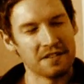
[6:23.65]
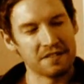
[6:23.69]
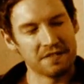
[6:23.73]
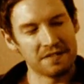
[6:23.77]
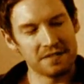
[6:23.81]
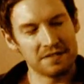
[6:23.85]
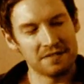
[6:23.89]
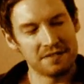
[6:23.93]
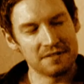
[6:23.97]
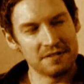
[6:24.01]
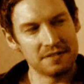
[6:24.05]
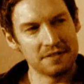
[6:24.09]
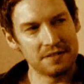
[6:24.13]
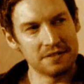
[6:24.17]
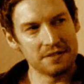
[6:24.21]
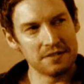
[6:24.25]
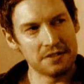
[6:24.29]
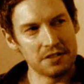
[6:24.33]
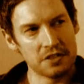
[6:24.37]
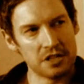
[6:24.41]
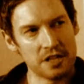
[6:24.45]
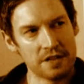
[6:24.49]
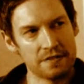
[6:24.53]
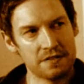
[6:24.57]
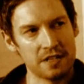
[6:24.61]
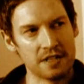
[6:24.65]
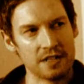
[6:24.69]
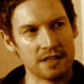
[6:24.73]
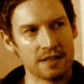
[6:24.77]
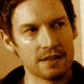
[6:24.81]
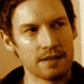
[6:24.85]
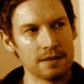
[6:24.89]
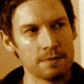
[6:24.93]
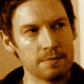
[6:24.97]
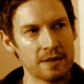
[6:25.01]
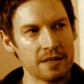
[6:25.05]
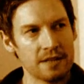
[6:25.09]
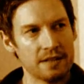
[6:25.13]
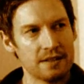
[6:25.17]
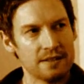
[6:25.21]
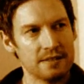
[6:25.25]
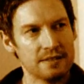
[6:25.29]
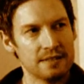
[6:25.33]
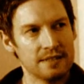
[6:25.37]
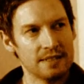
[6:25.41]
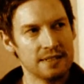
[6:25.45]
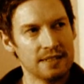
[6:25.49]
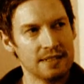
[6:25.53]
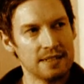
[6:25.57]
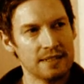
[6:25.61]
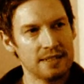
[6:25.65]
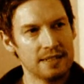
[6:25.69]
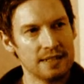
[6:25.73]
of shifted a little bit. Yeah.